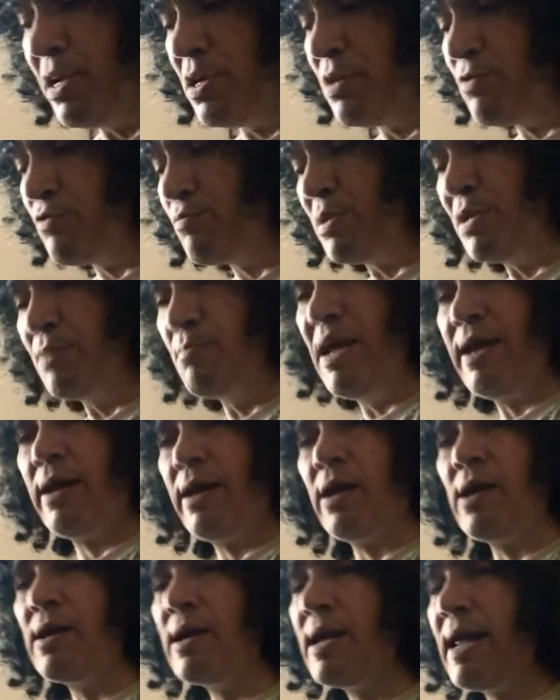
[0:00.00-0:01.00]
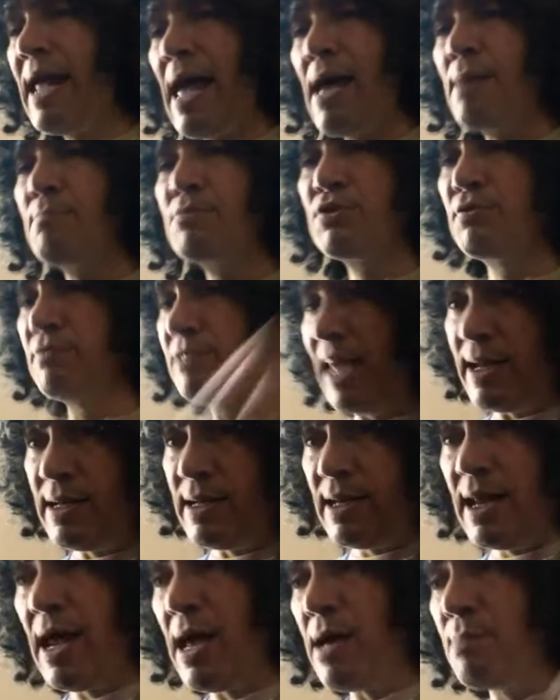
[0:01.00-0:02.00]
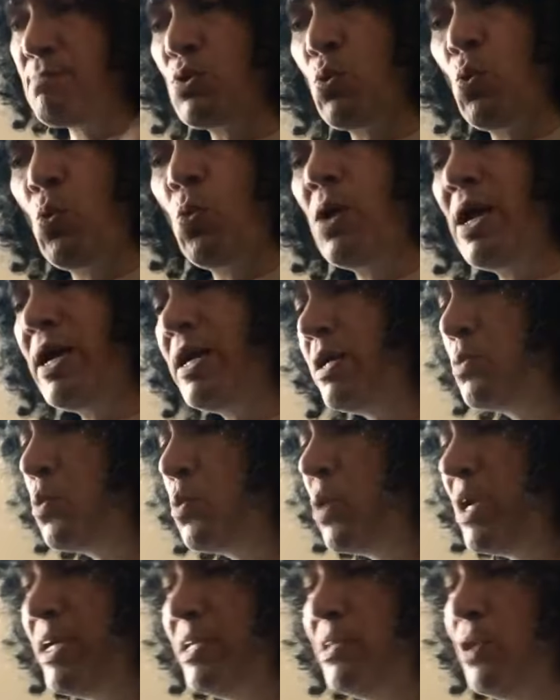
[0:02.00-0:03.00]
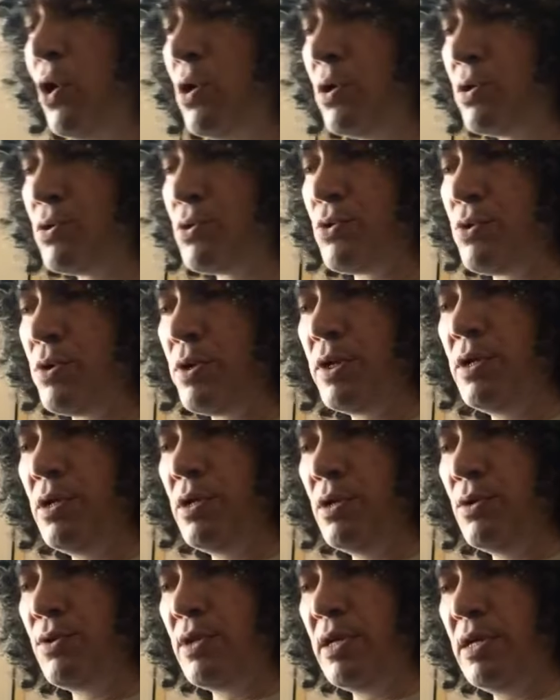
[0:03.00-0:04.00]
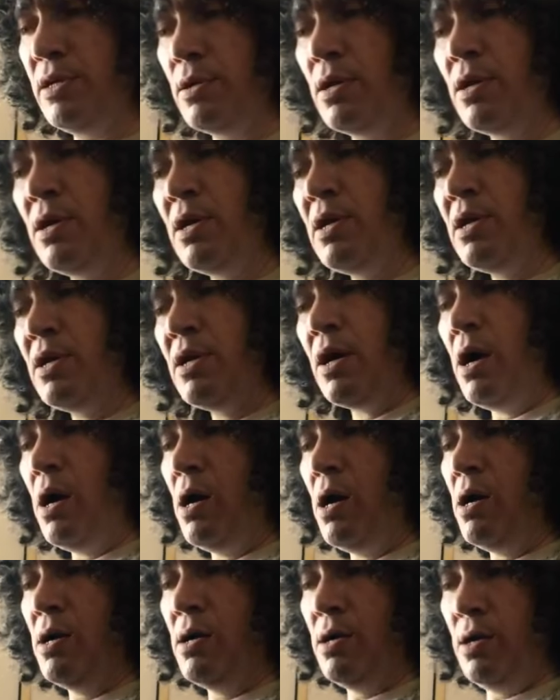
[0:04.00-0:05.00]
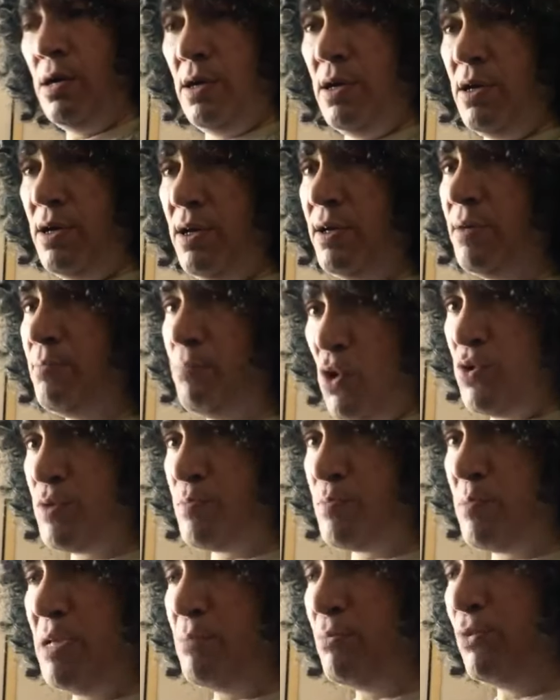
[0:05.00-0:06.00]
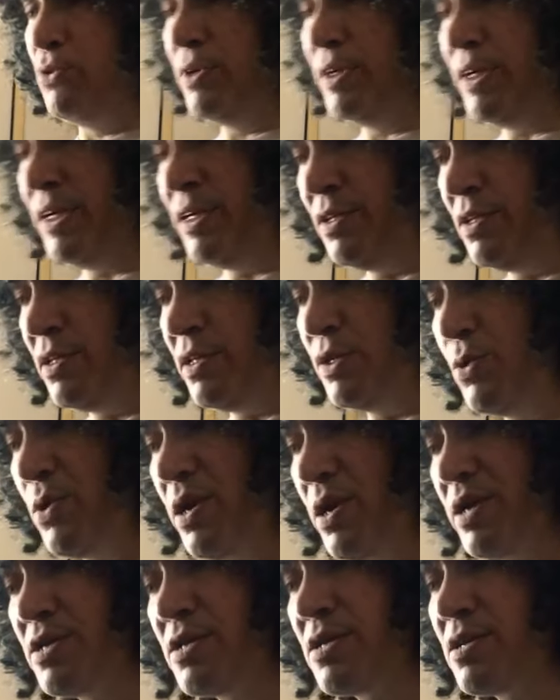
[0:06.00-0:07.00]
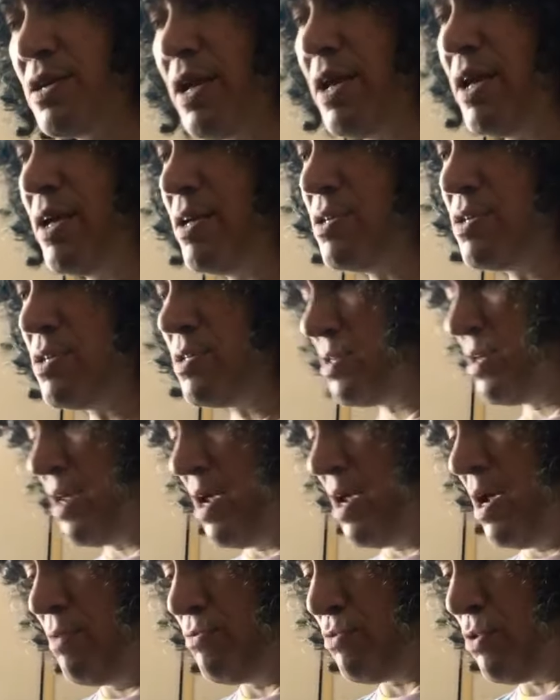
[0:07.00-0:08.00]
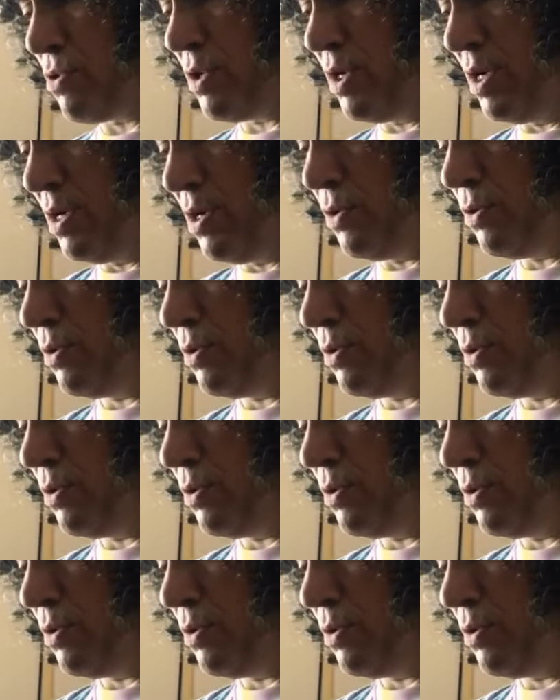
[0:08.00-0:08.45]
have been making caps, flat caps, way longer, you know, than most people in the US has ever, you know,